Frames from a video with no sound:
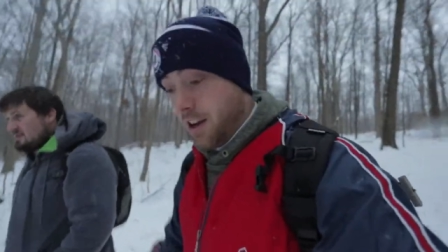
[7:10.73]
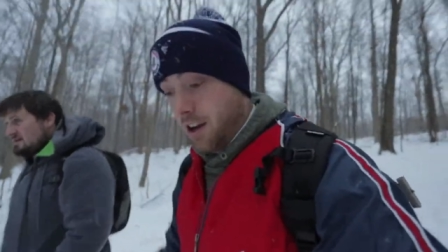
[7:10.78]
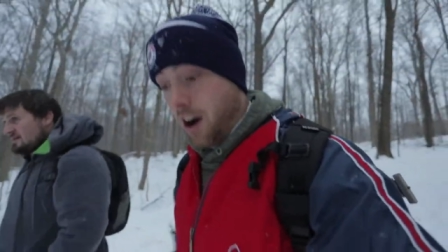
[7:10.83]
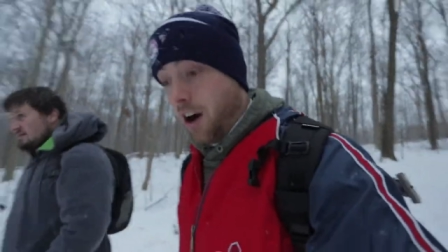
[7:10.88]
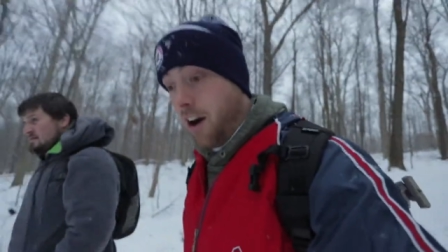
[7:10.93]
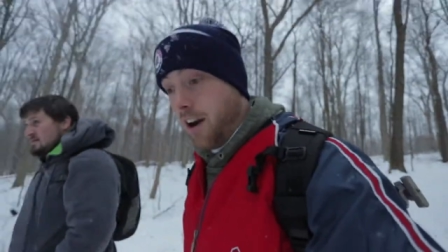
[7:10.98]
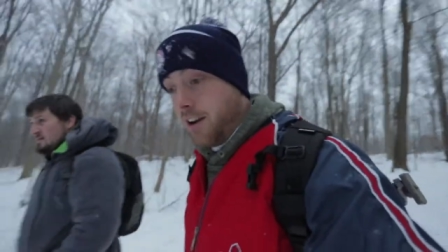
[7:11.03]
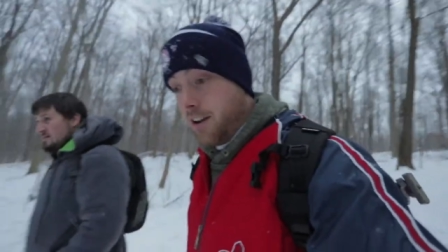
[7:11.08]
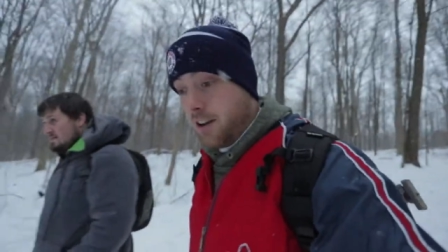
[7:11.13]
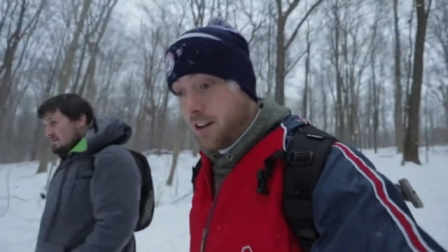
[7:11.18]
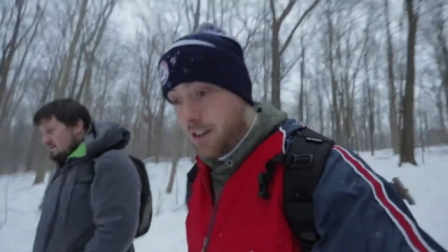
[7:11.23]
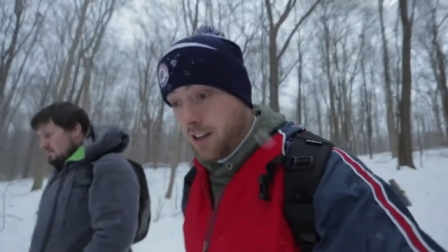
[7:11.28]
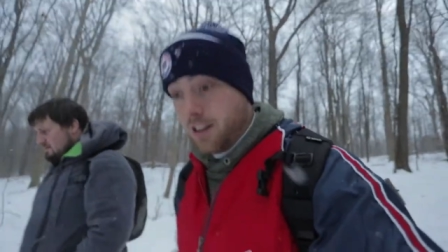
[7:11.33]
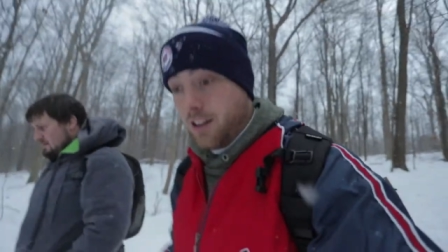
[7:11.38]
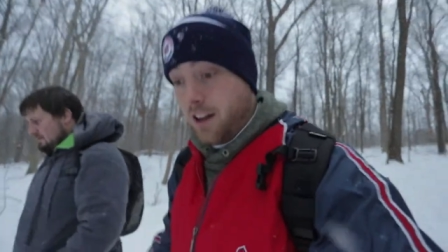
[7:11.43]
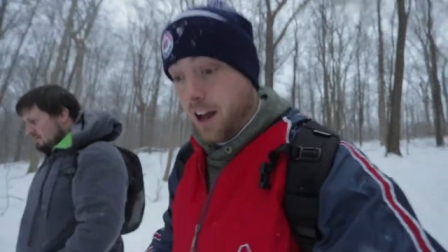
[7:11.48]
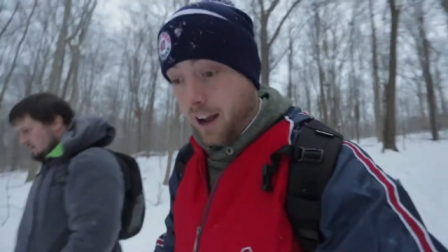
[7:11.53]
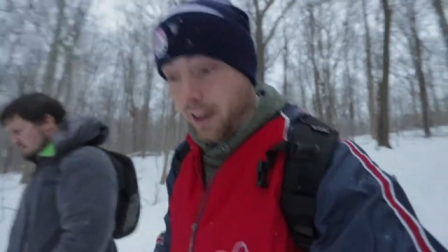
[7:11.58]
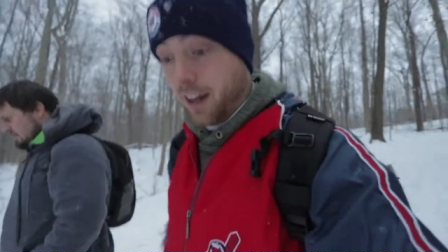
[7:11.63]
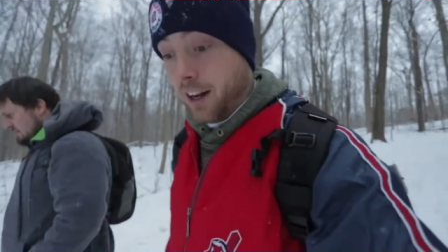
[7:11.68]
All right,
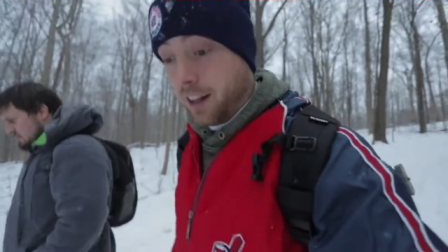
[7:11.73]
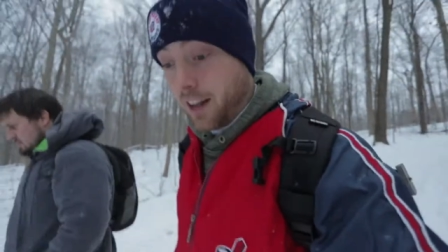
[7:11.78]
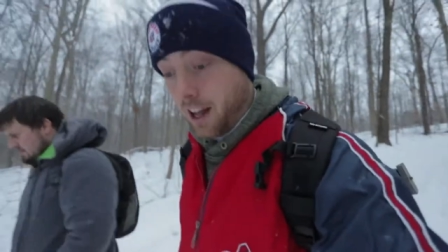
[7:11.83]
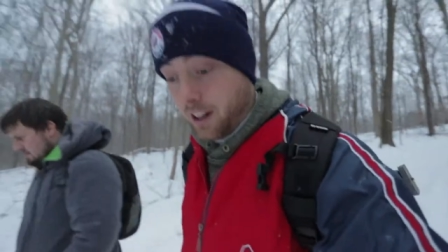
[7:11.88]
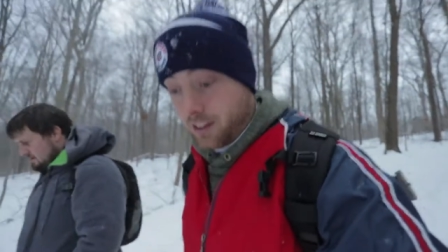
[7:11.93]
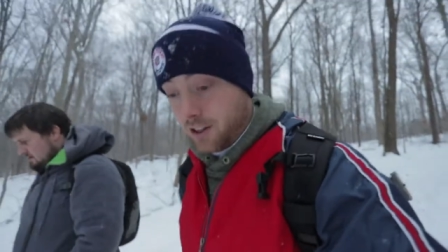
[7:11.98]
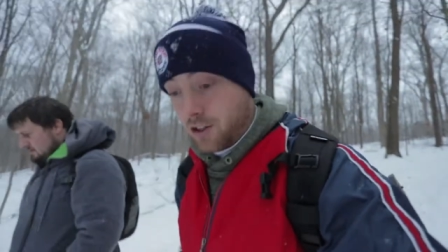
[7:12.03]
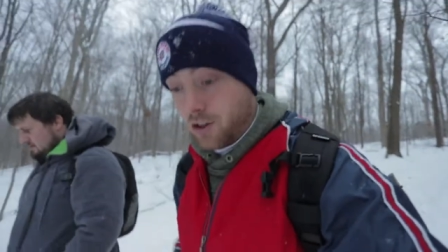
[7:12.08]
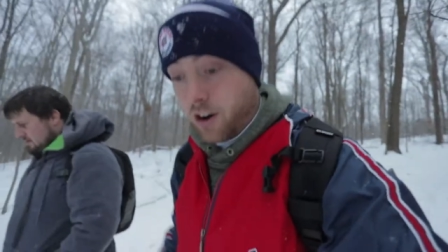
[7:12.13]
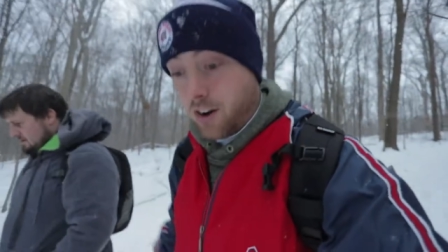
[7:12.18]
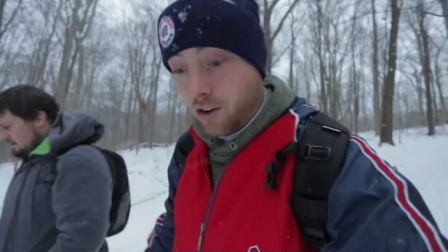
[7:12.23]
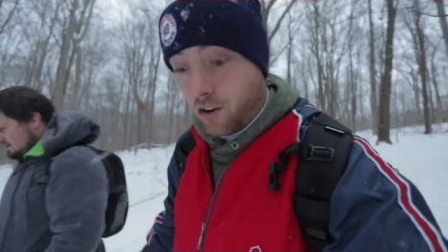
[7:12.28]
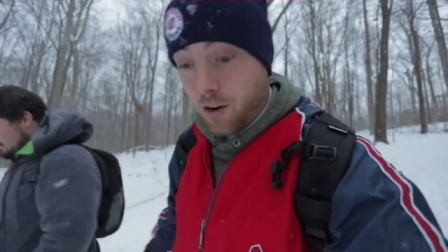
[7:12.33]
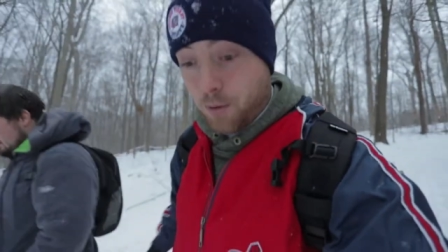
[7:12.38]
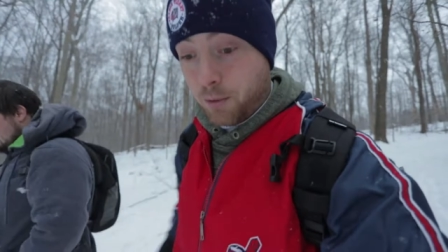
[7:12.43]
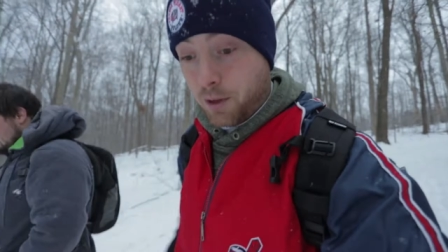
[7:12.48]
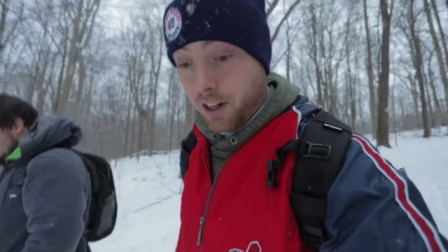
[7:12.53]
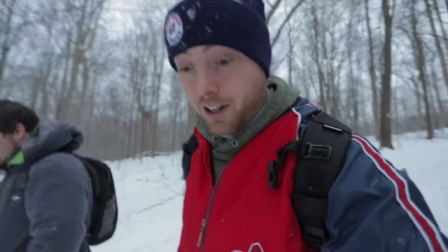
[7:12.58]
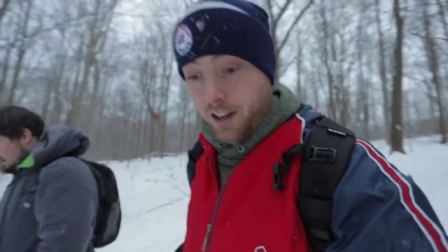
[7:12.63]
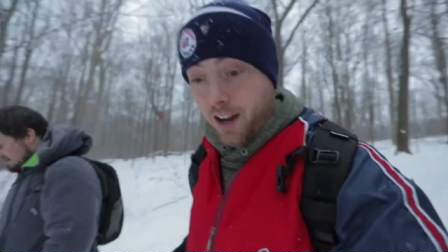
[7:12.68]
I gotta concentrate or
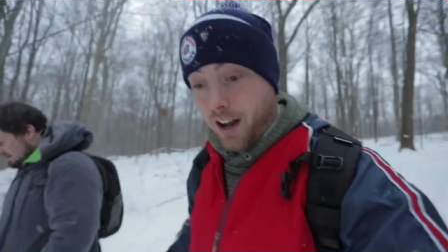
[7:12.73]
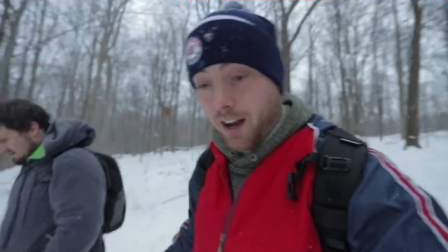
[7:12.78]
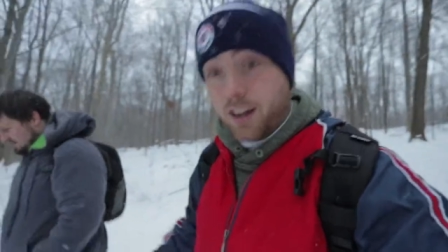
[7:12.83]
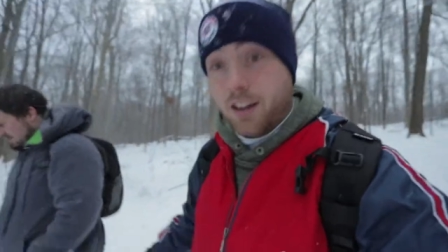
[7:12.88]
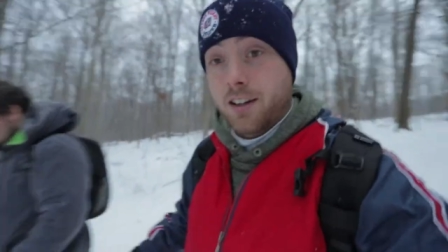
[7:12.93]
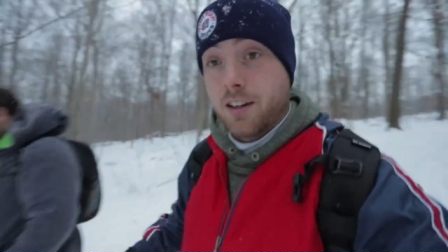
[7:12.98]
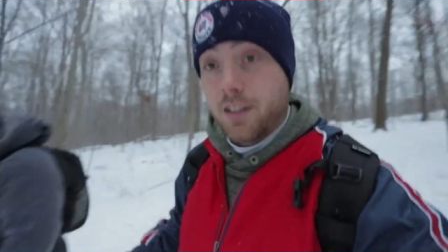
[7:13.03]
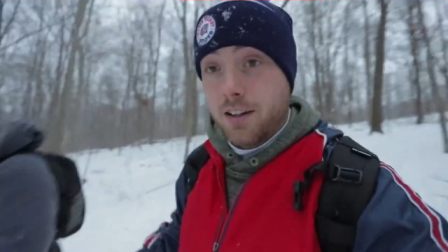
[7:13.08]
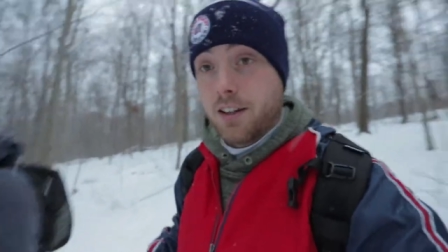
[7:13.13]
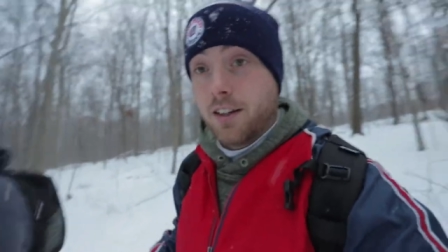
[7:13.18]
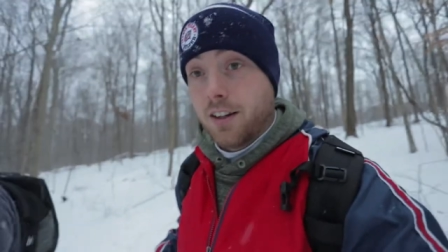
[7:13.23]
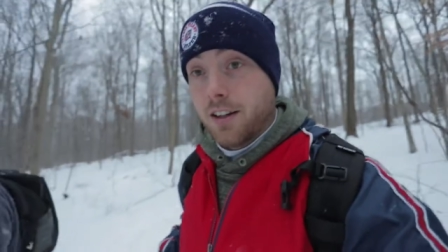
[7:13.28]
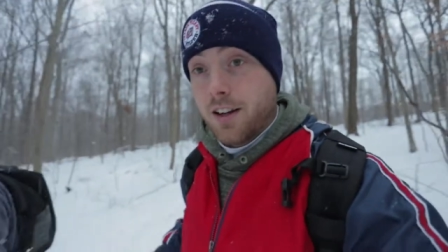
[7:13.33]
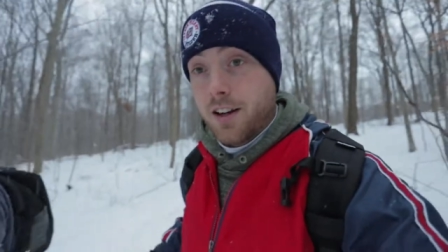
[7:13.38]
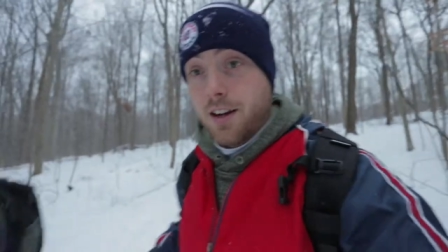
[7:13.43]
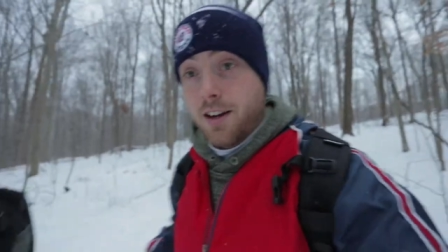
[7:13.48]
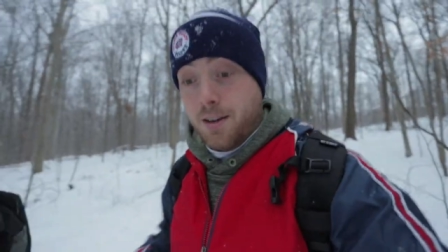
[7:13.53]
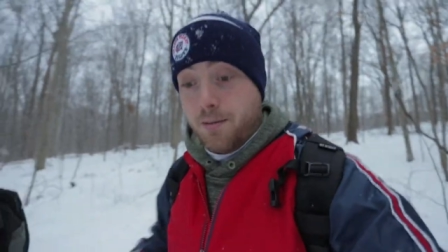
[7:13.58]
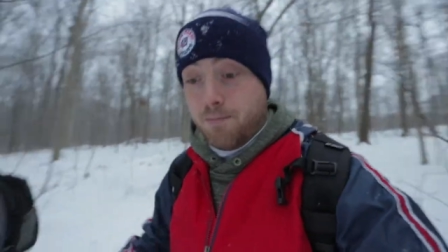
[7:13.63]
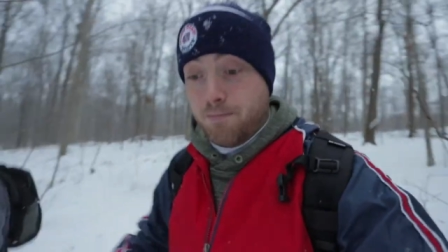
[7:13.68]
I'm gonna die.
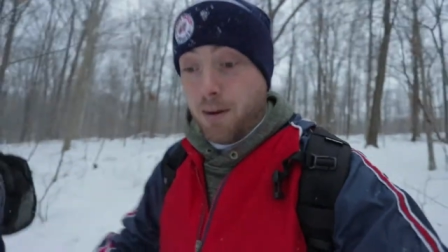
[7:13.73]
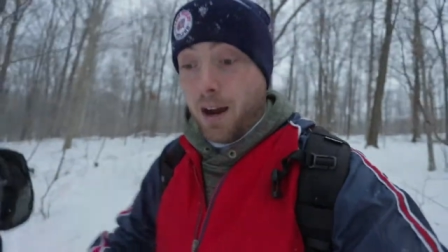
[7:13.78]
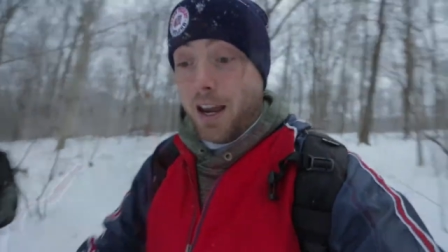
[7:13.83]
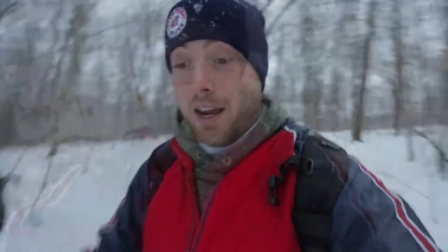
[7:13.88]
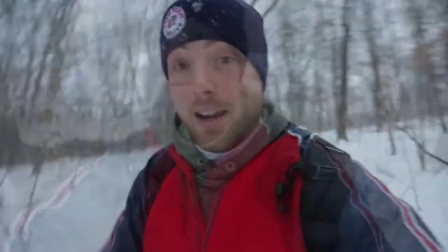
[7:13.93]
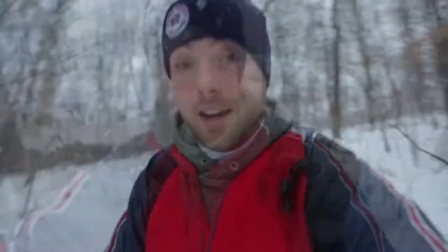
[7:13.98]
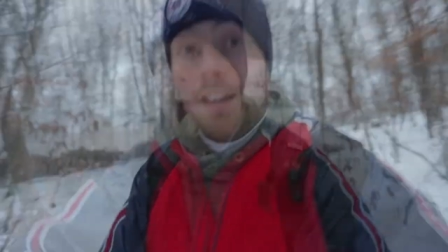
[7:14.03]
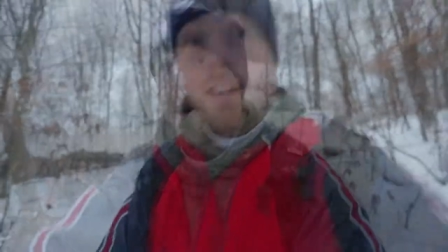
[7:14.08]
Bye.